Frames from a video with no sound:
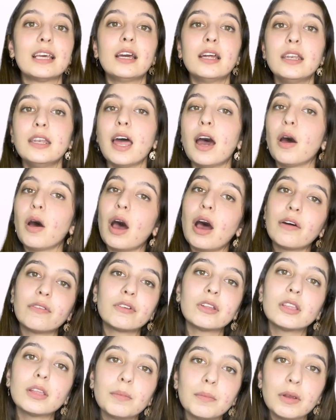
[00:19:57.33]
Now,
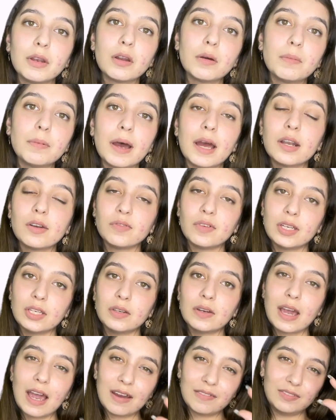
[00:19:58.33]
after the mirror part, when
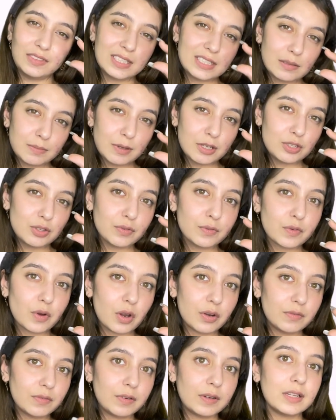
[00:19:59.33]
you have this much of
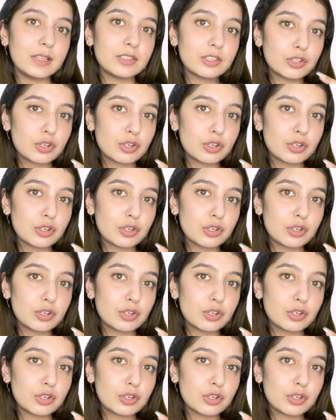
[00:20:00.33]
confidence,